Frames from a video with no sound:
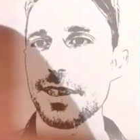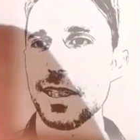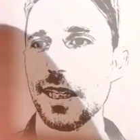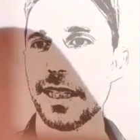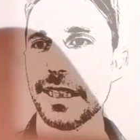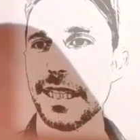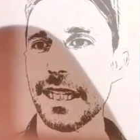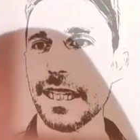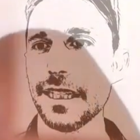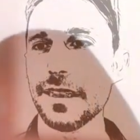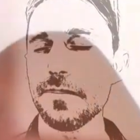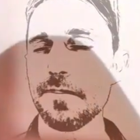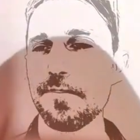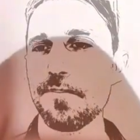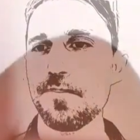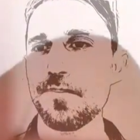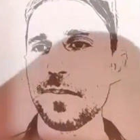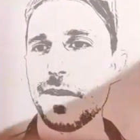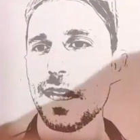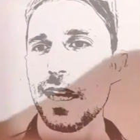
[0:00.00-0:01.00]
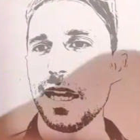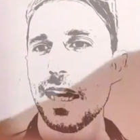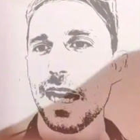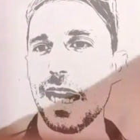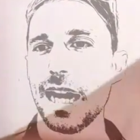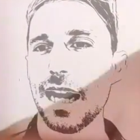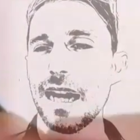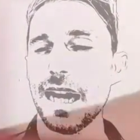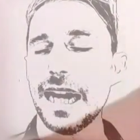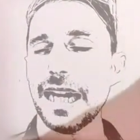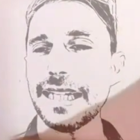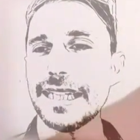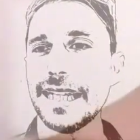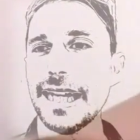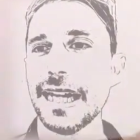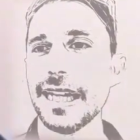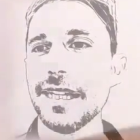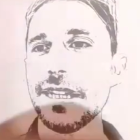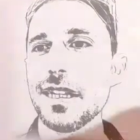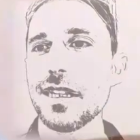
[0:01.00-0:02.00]
on there.
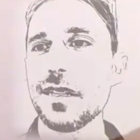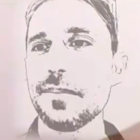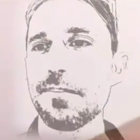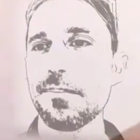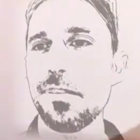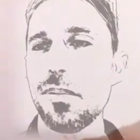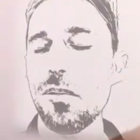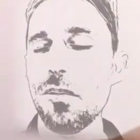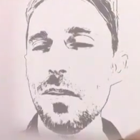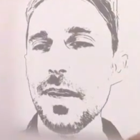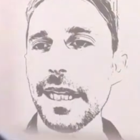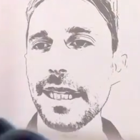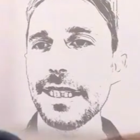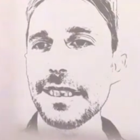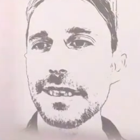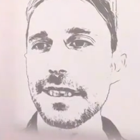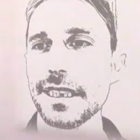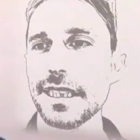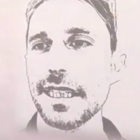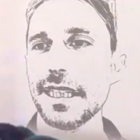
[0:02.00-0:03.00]
Again, the point